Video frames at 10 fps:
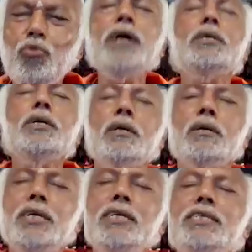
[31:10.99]

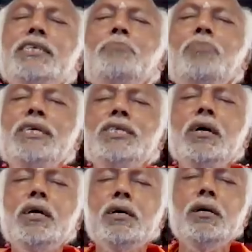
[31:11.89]
Water, is it a
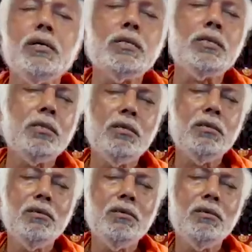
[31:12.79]
blessing or a curse?